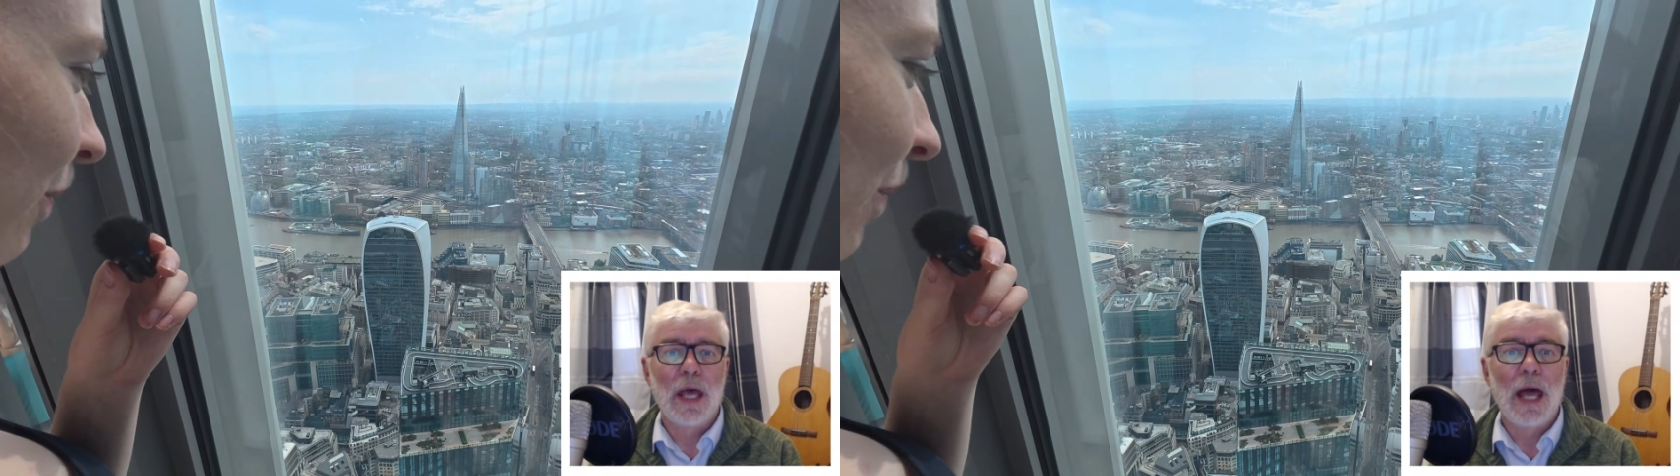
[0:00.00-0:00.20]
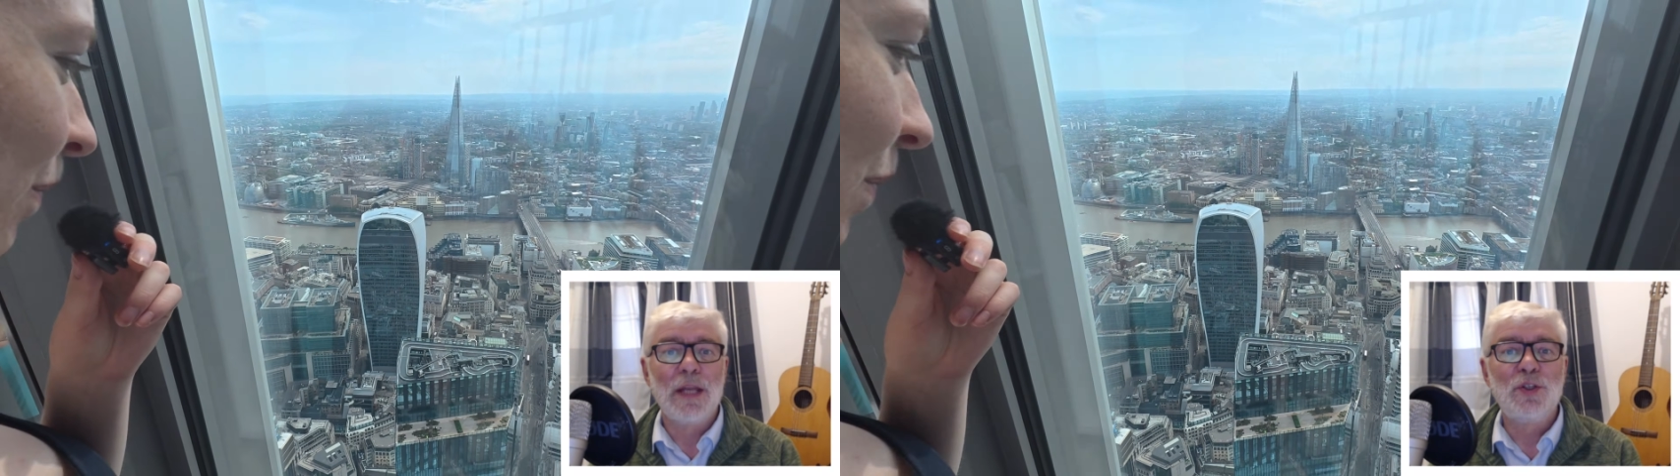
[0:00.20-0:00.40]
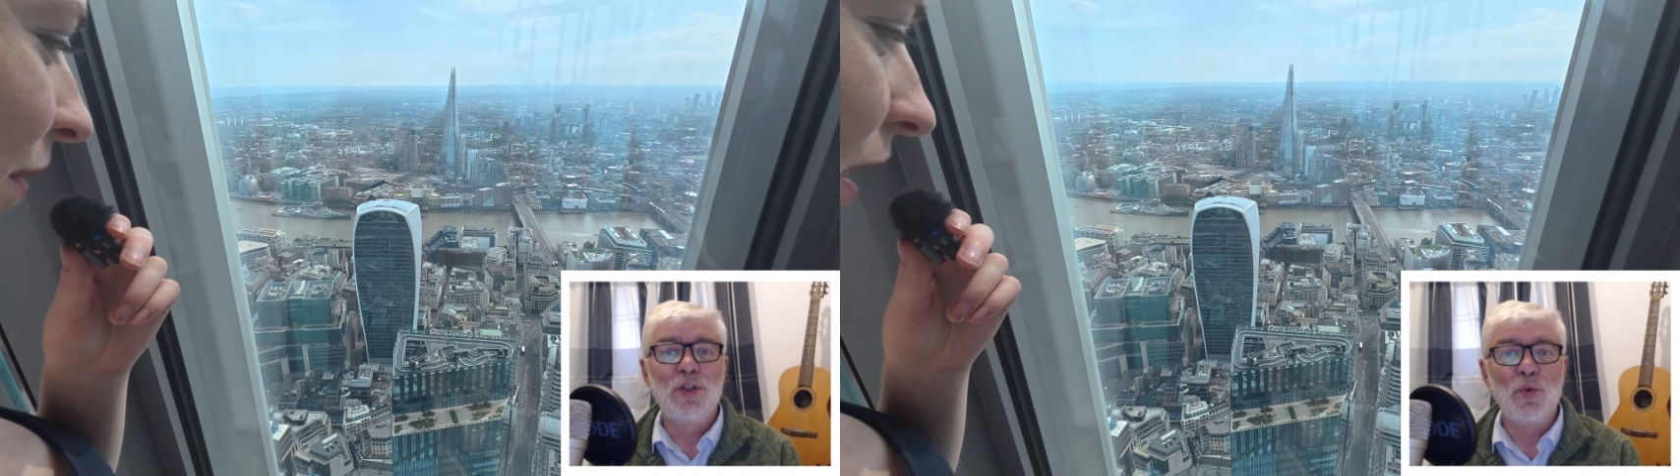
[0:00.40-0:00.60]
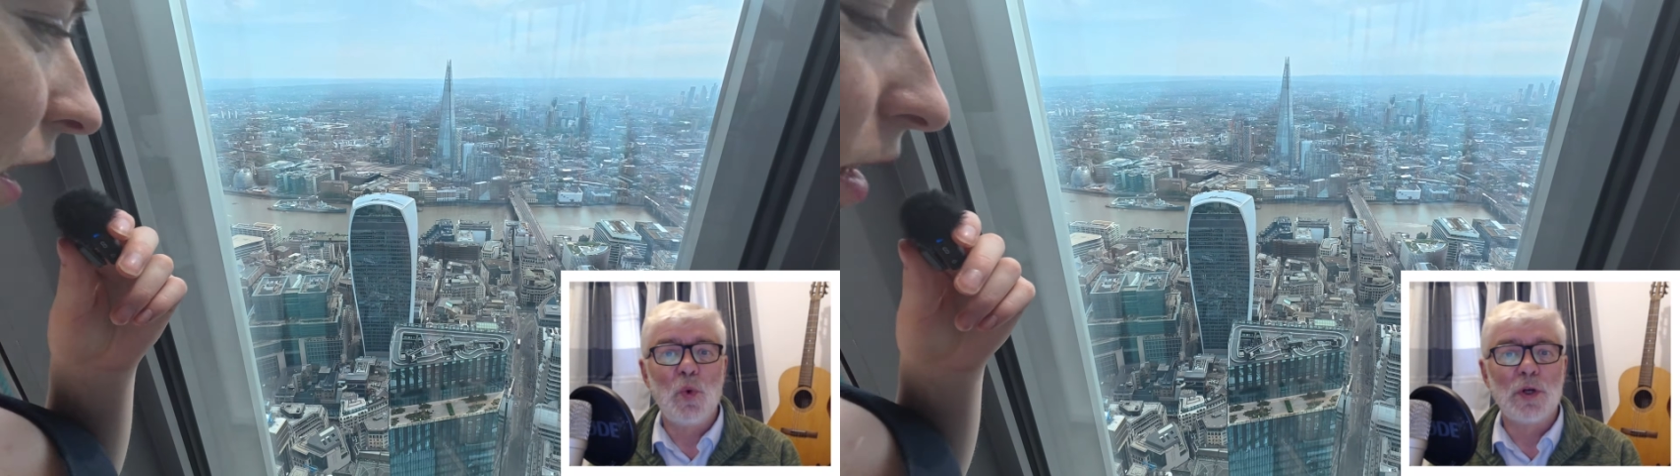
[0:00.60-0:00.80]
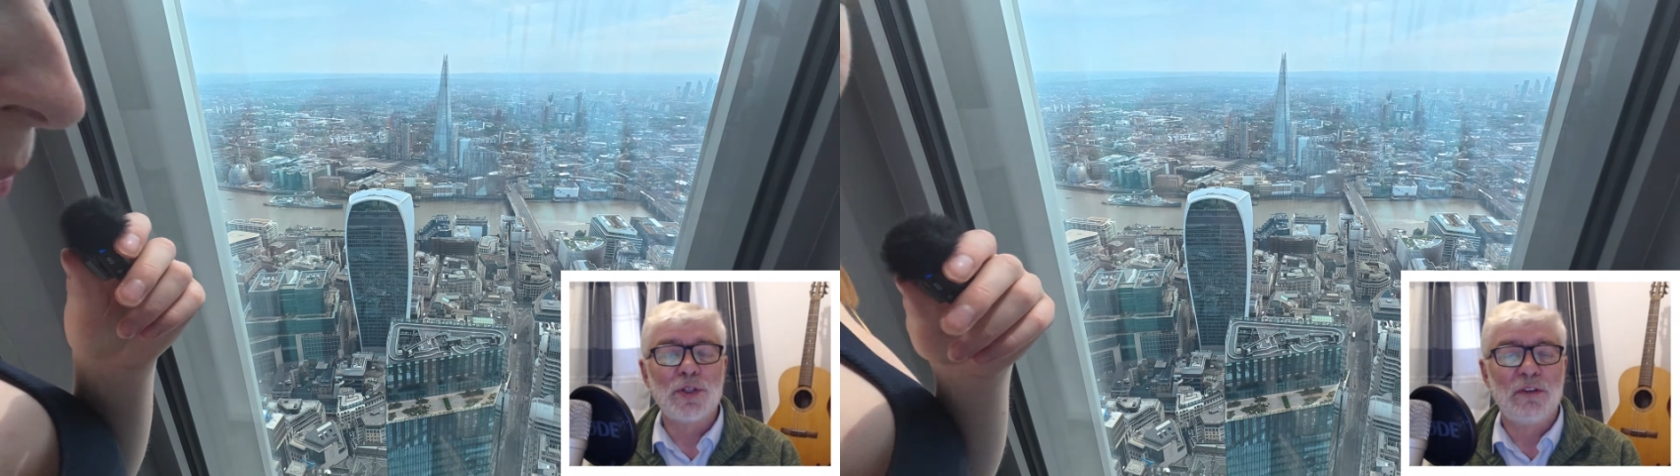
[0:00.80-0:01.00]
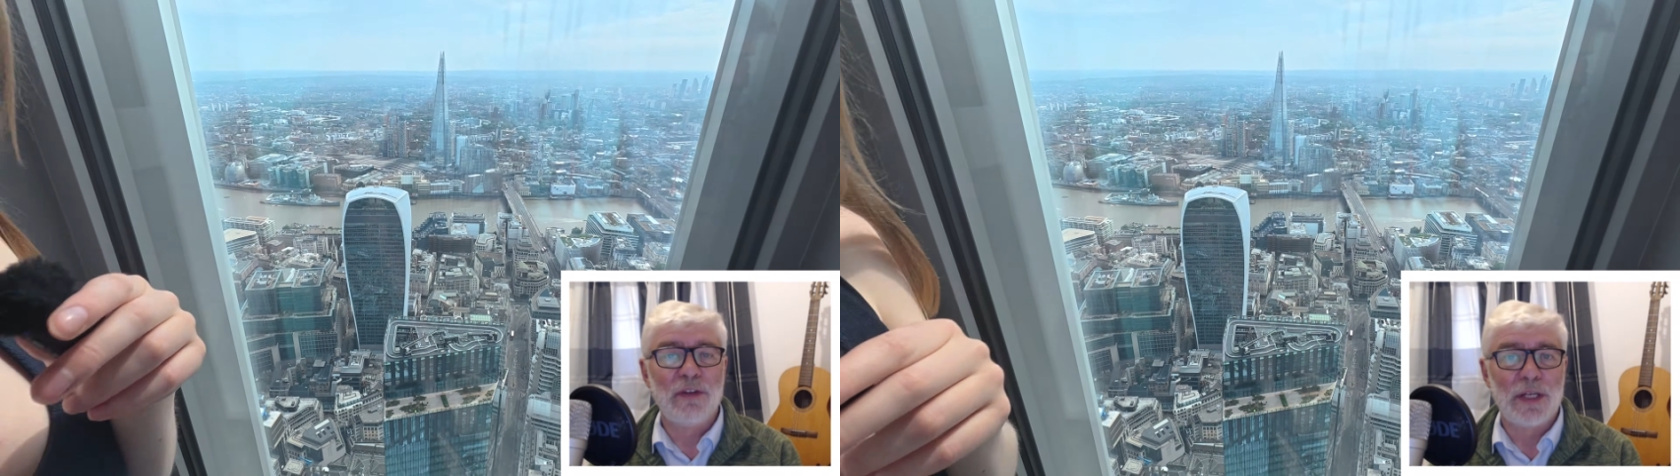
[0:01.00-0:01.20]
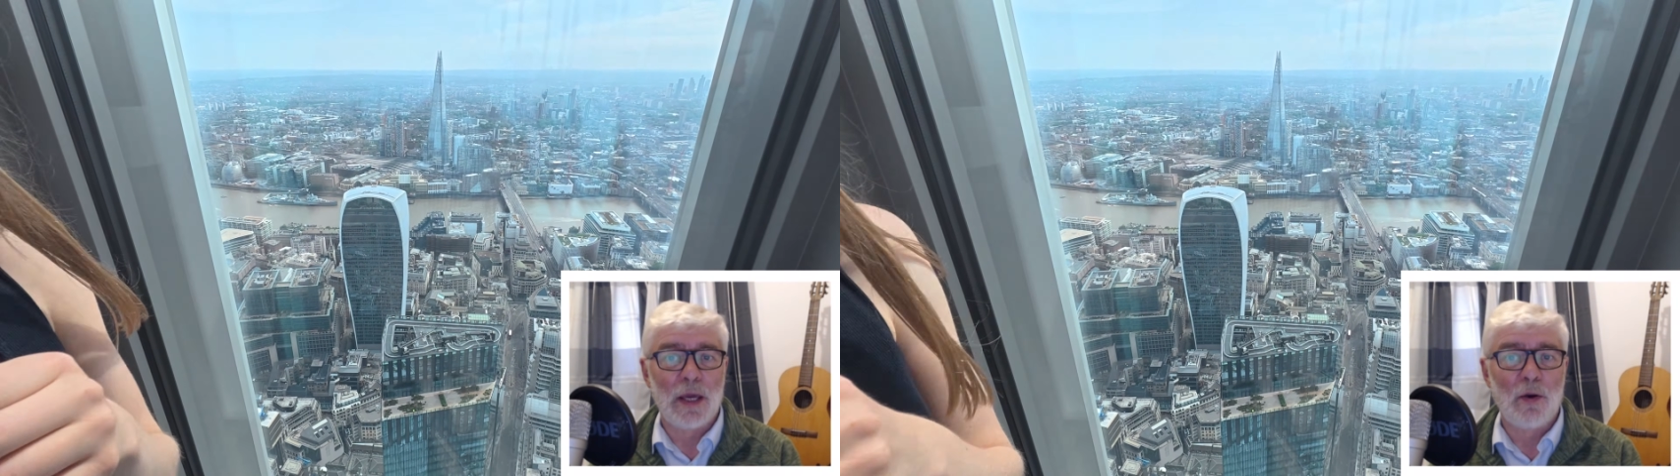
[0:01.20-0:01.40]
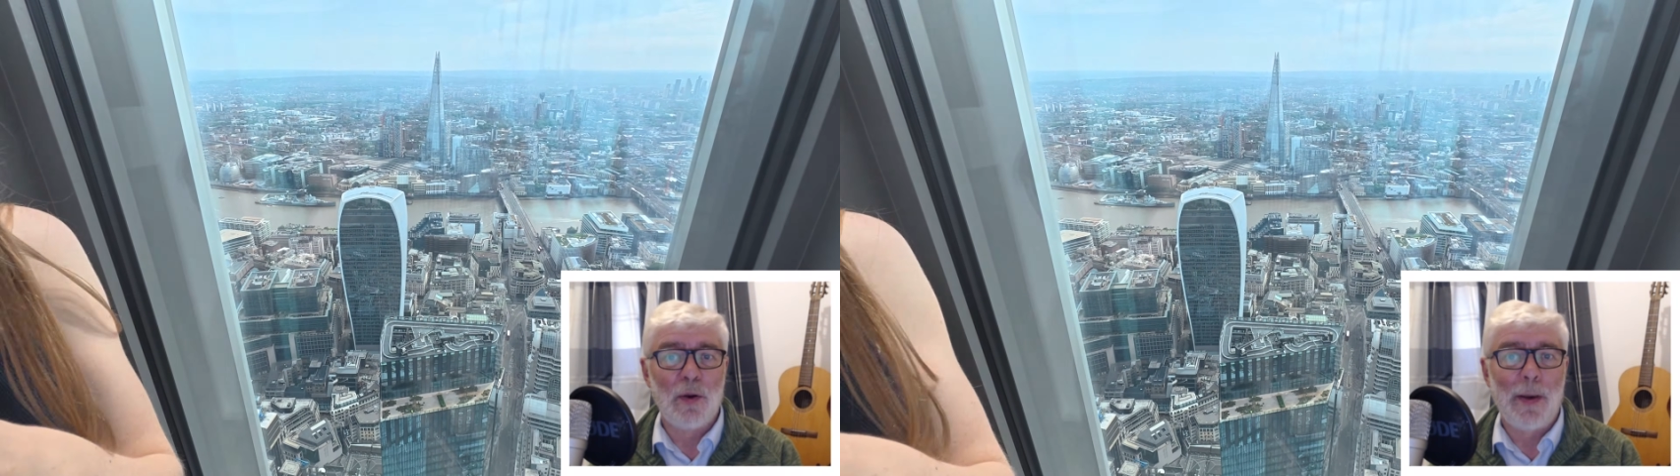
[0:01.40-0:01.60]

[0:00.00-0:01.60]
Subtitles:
And do watch the video